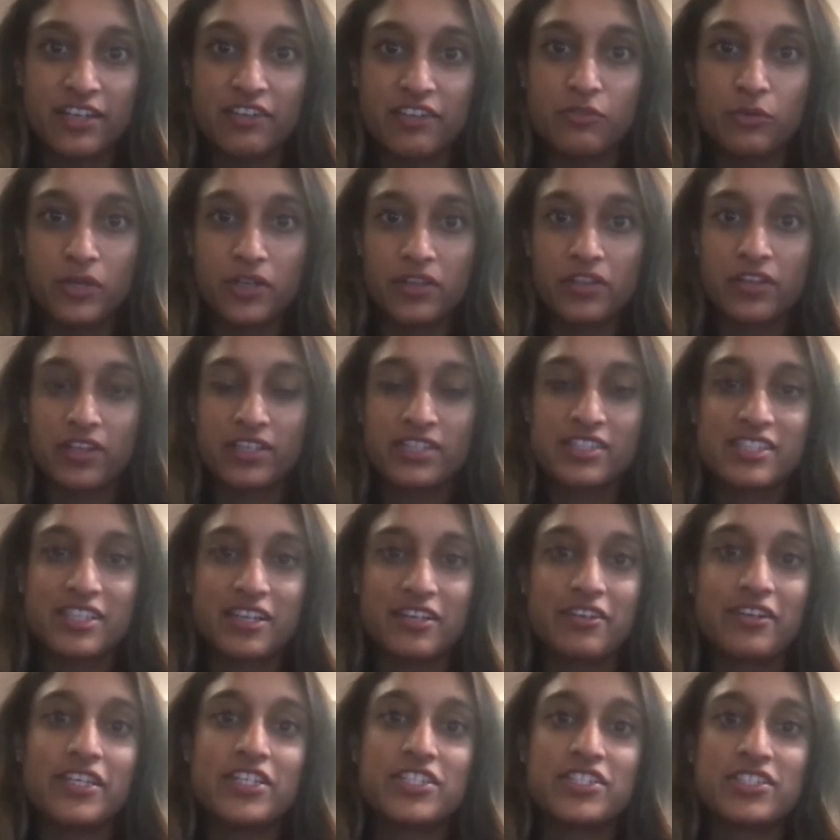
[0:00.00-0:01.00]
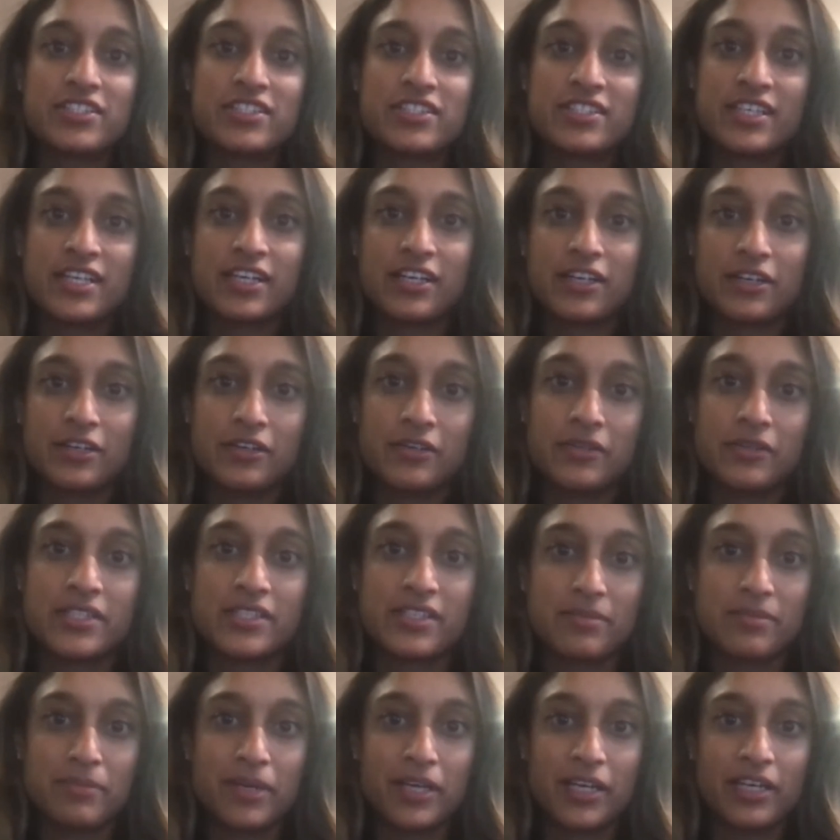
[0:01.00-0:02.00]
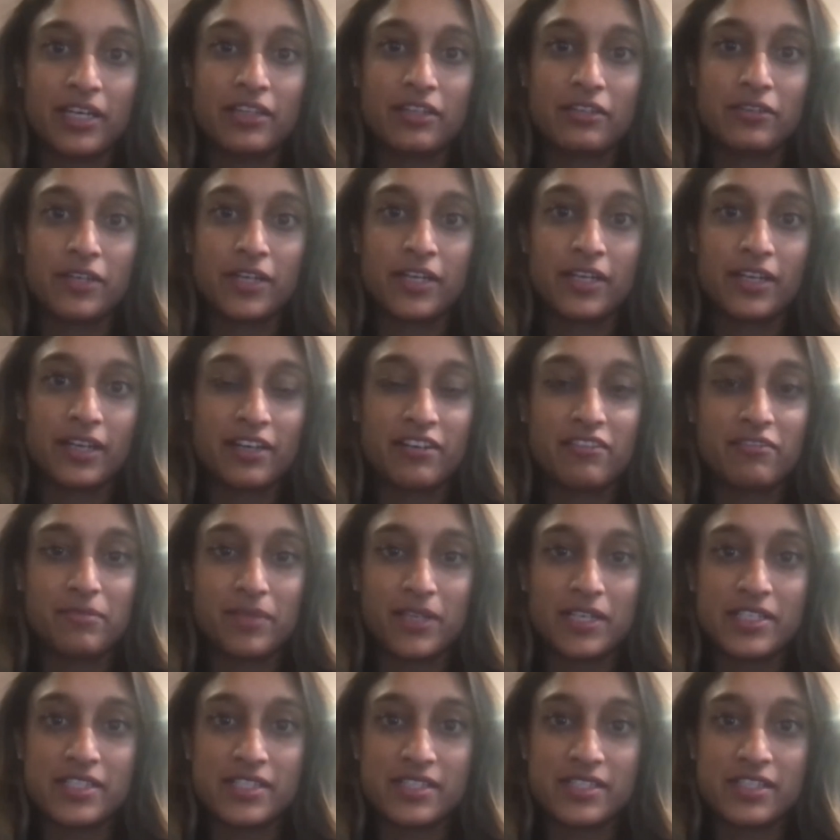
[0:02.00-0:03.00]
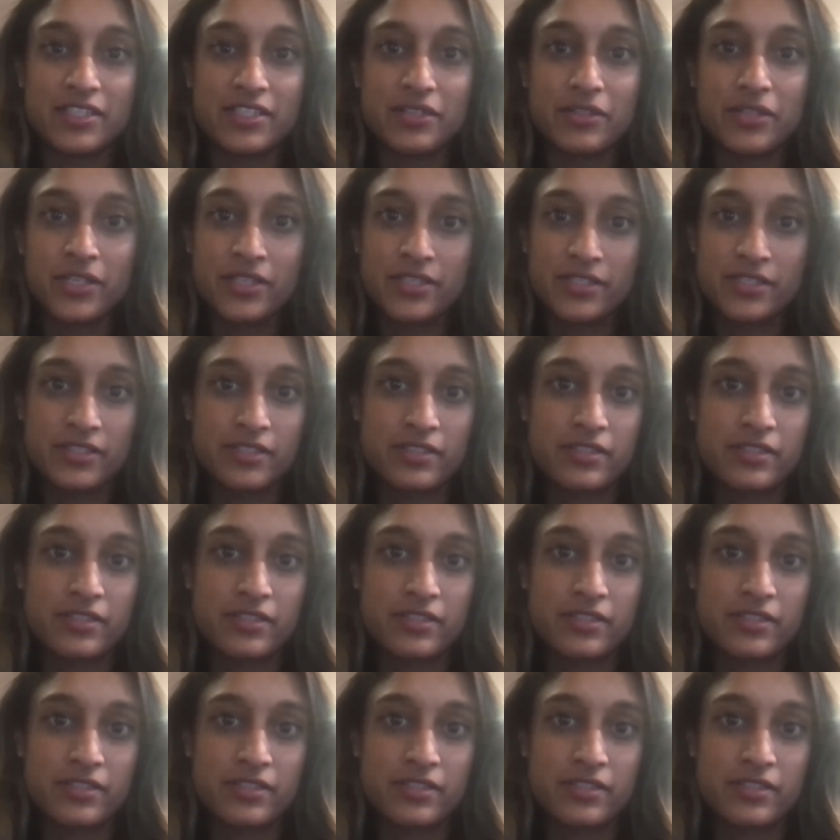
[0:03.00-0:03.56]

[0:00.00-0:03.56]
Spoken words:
of what are the considerations that go into picking the right kind of place to do this?